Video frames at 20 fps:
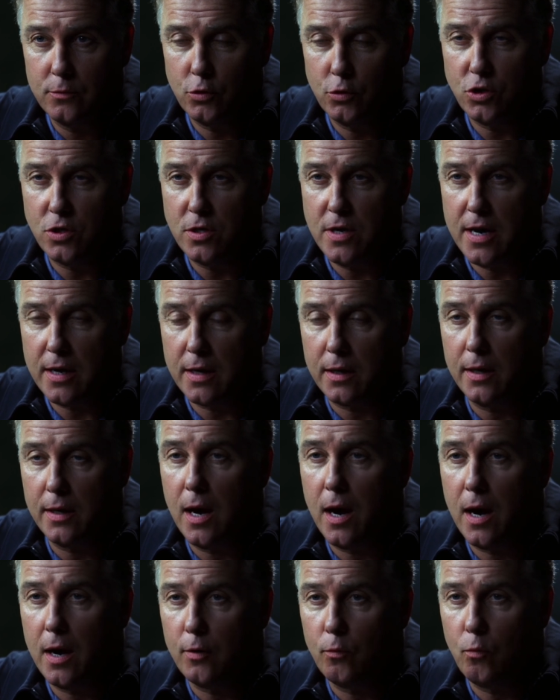We're genetically
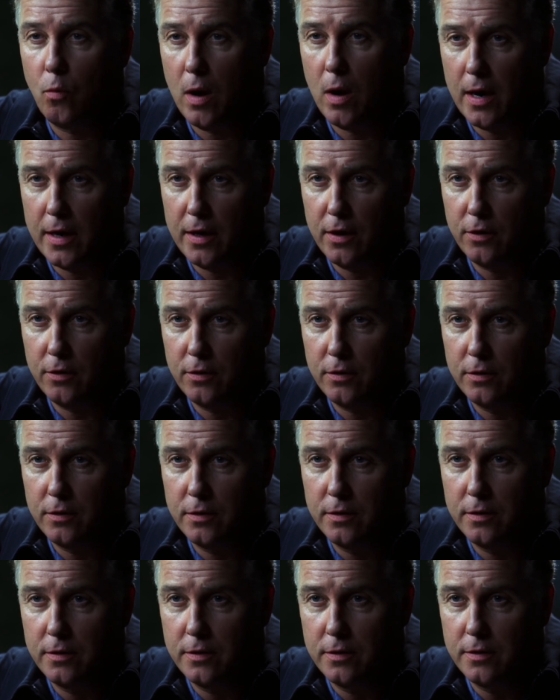hardwired
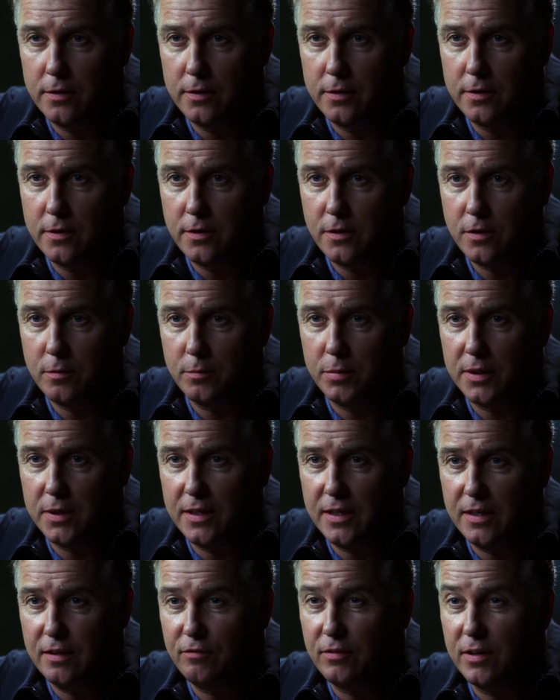to
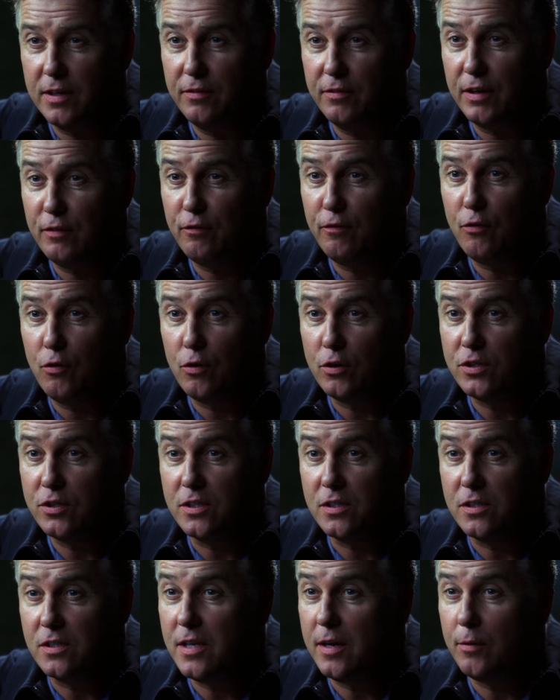believe living
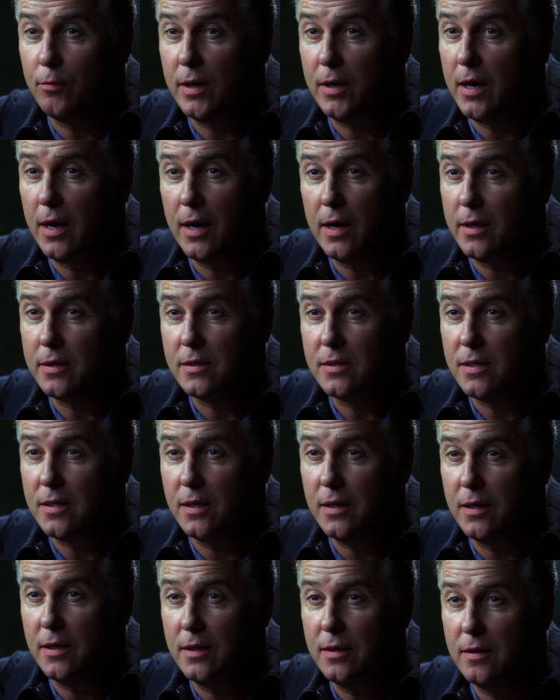forces that we cannot
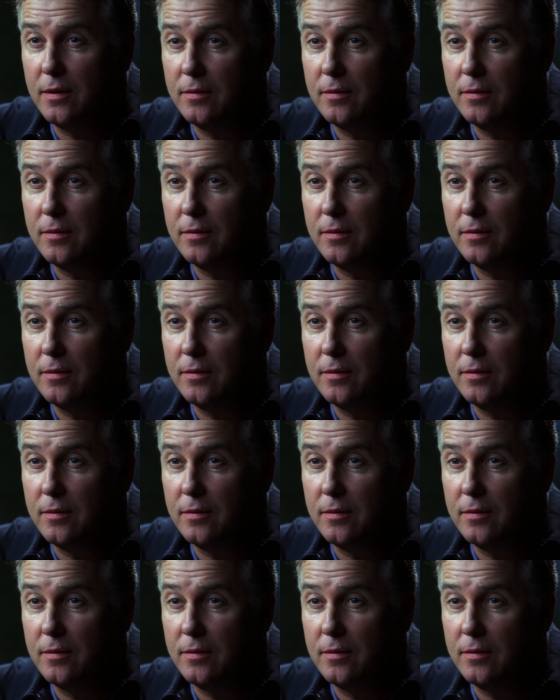see.